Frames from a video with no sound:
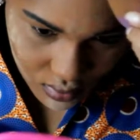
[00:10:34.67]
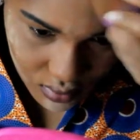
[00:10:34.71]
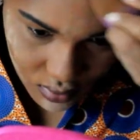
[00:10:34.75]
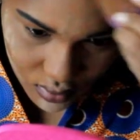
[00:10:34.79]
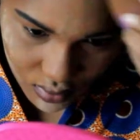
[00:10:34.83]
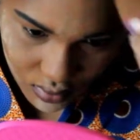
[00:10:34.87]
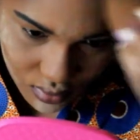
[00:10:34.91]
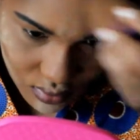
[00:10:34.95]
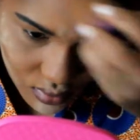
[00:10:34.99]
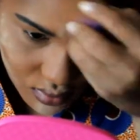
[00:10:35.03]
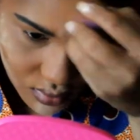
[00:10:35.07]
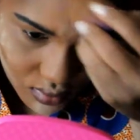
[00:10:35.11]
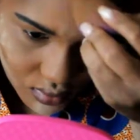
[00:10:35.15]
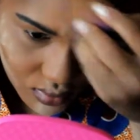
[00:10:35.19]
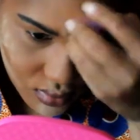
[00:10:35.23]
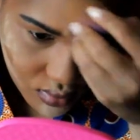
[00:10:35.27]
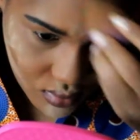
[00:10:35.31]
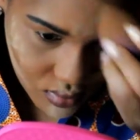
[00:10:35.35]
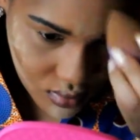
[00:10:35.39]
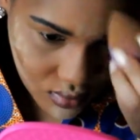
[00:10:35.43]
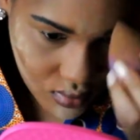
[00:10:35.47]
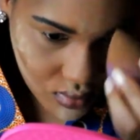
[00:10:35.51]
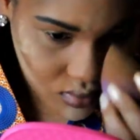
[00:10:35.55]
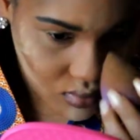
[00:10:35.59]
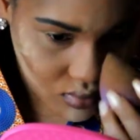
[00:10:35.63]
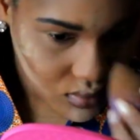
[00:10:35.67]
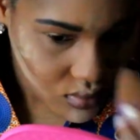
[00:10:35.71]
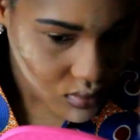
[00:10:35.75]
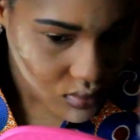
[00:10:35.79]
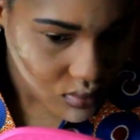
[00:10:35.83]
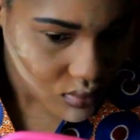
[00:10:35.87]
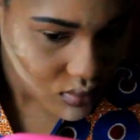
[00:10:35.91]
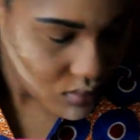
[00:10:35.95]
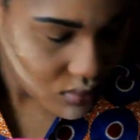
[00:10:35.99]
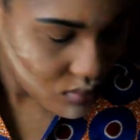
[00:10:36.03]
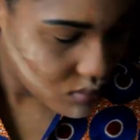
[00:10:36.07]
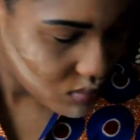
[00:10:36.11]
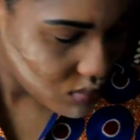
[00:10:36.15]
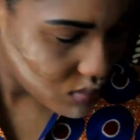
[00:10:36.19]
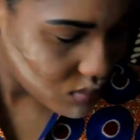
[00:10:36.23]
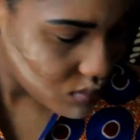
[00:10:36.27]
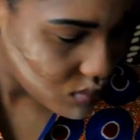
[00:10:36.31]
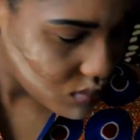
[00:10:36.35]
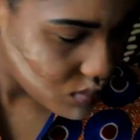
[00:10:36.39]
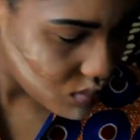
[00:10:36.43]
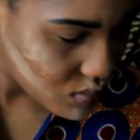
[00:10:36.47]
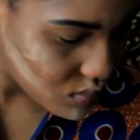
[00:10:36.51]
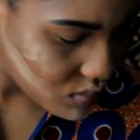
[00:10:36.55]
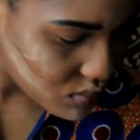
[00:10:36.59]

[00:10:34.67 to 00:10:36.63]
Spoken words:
Nothing is said.